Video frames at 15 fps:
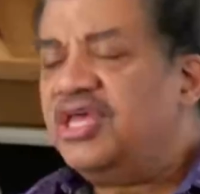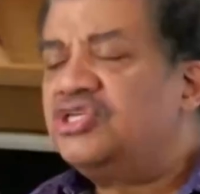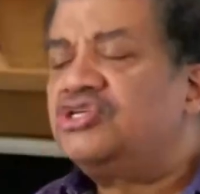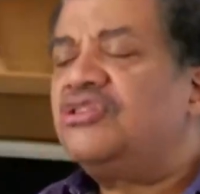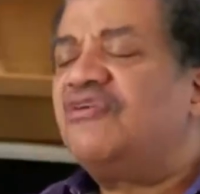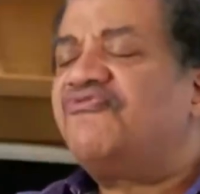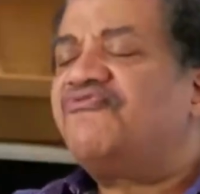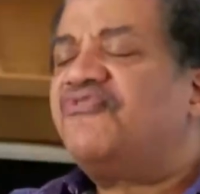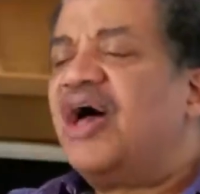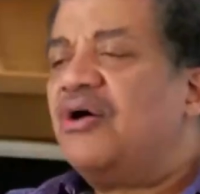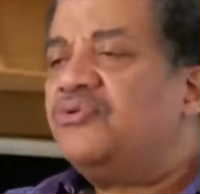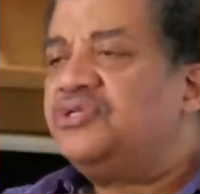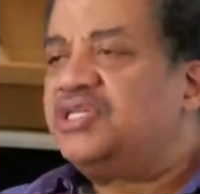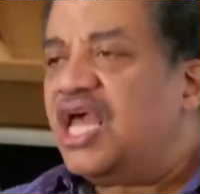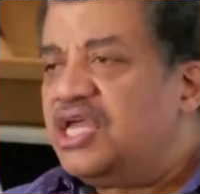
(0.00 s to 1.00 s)
These are the
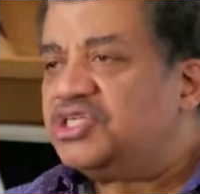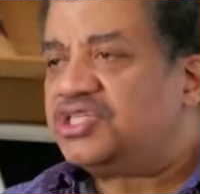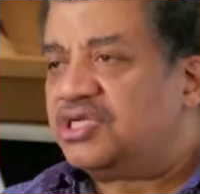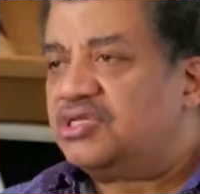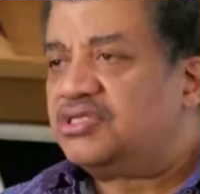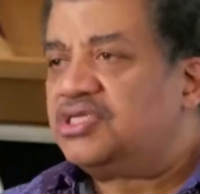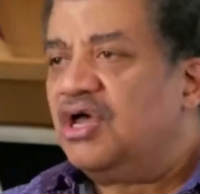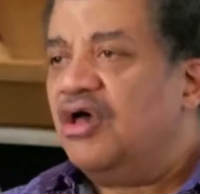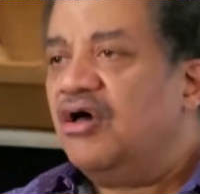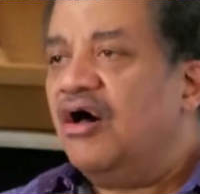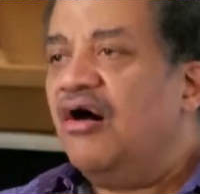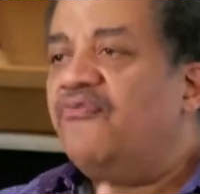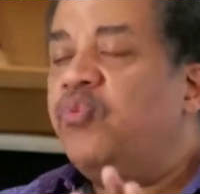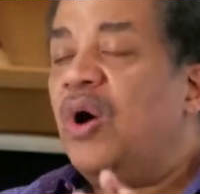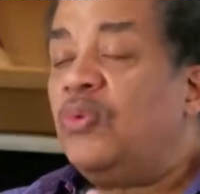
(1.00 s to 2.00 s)
foundations
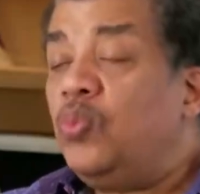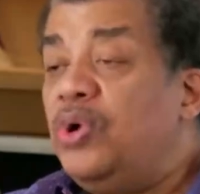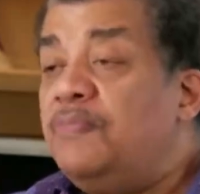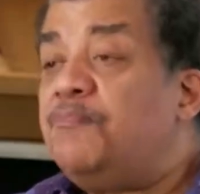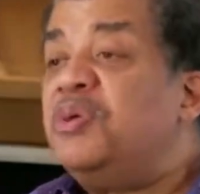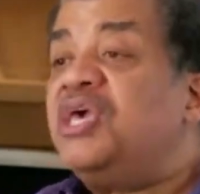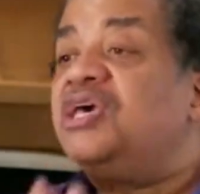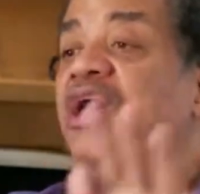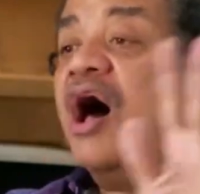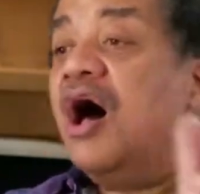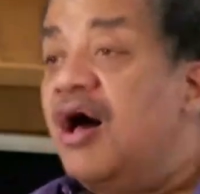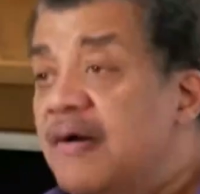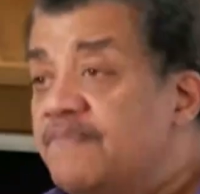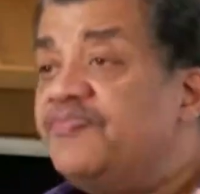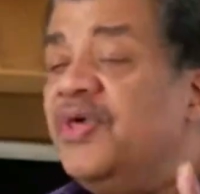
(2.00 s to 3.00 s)
of what would
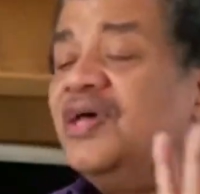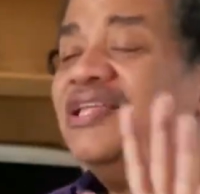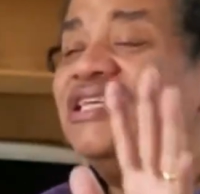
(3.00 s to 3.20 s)
become